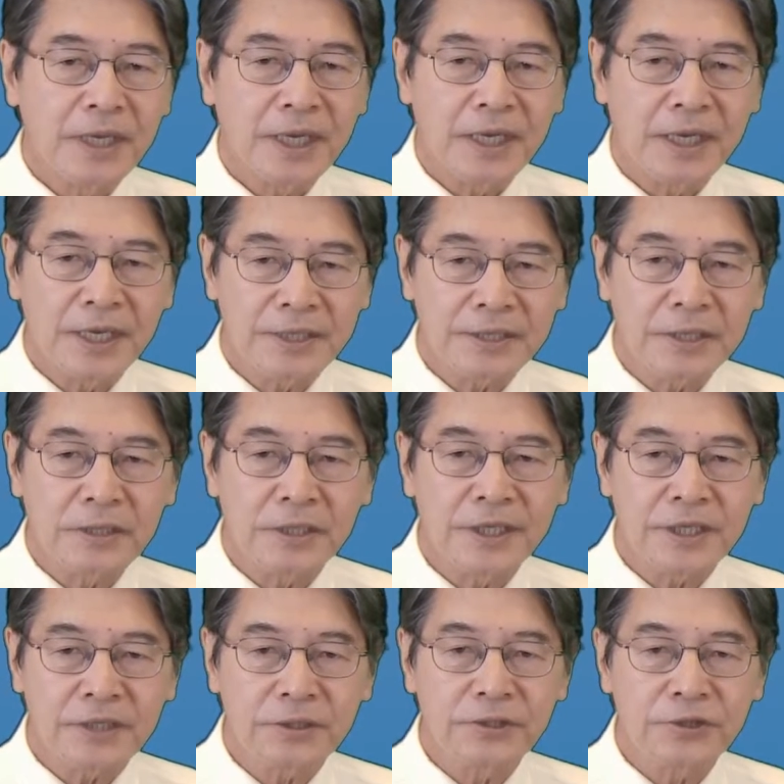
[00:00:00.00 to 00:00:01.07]
in his
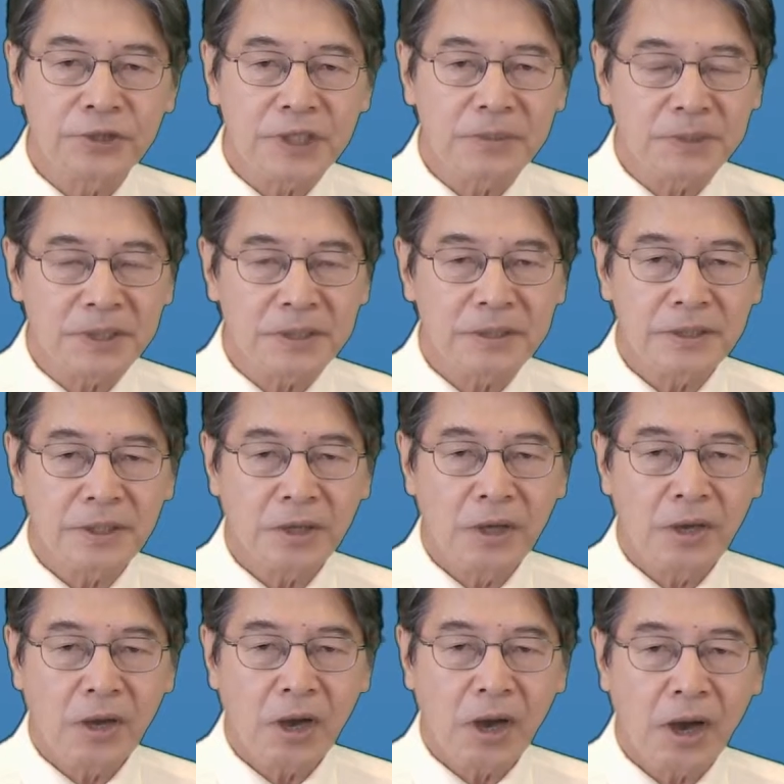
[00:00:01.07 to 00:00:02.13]
clinical treatment
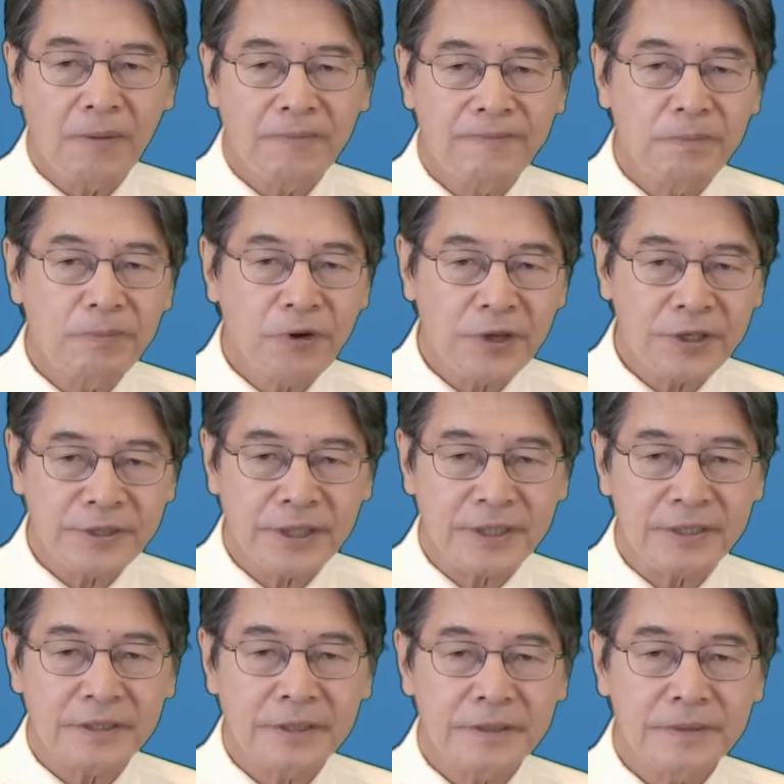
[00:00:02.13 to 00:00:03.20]
of prostate.